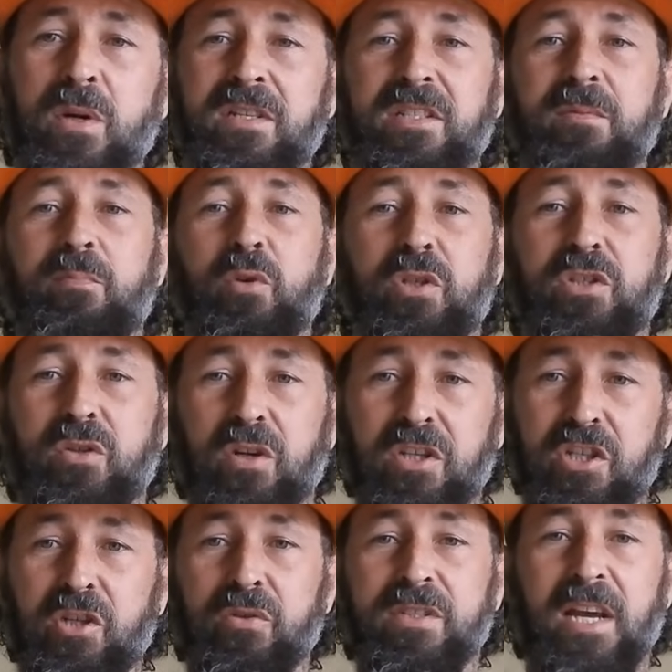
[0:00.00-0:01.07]
once the bush sort
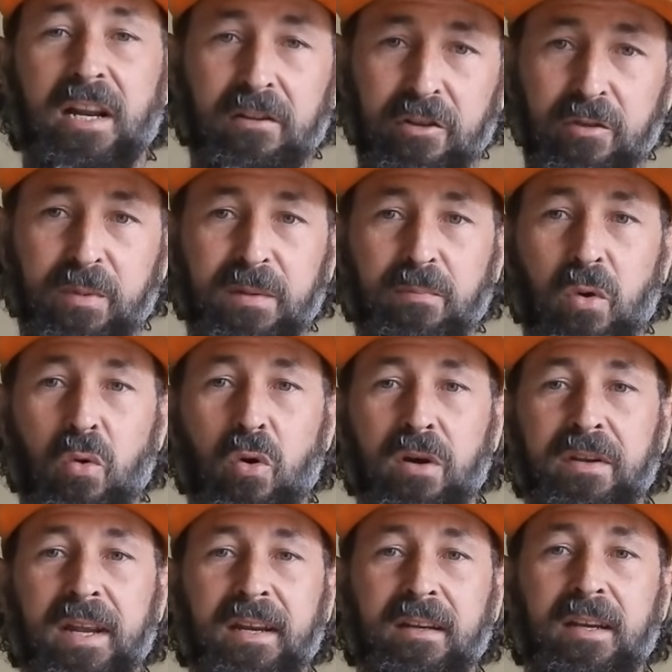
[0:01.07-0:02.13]
of chills out a little bit more,
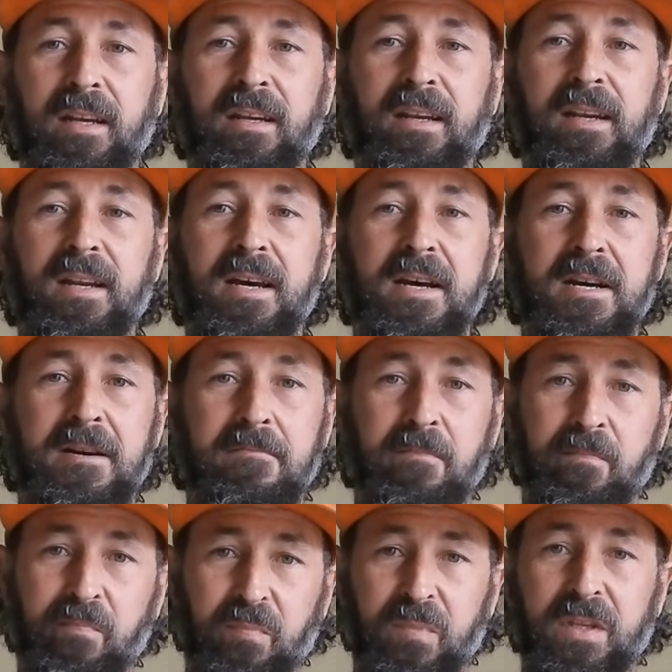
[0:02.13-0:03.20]
and
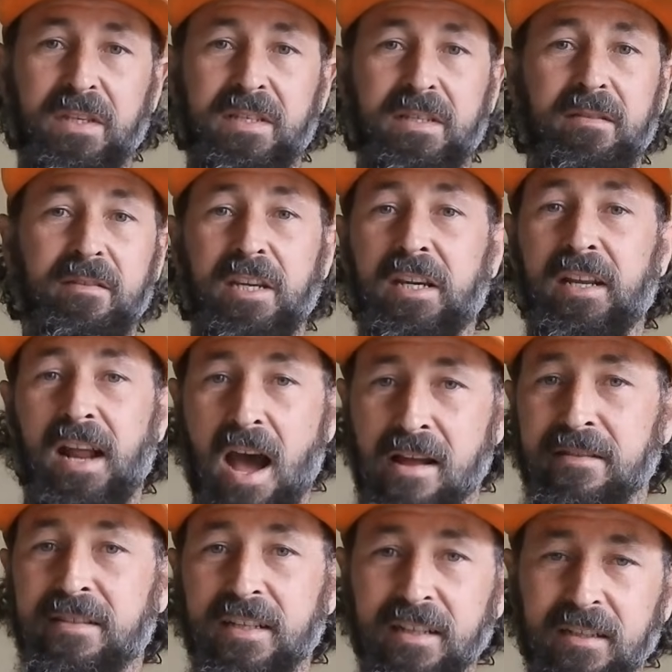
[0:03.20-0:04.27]
then you can
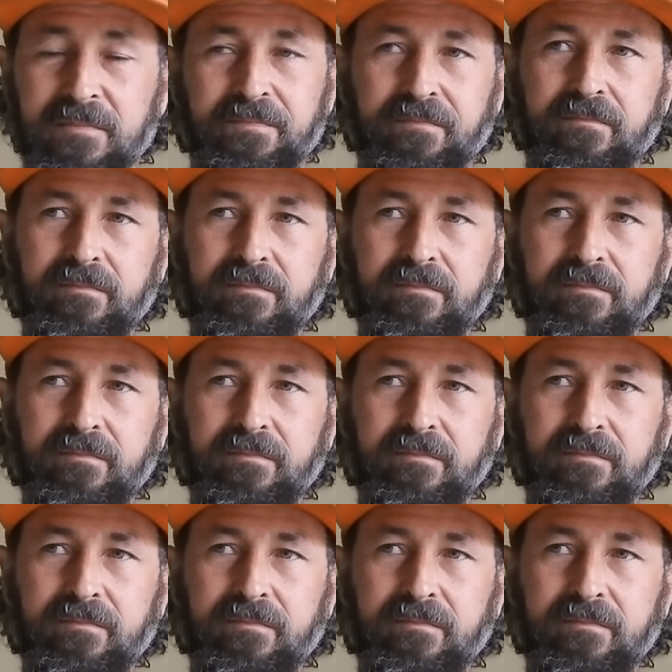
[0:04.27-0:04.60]
hunt it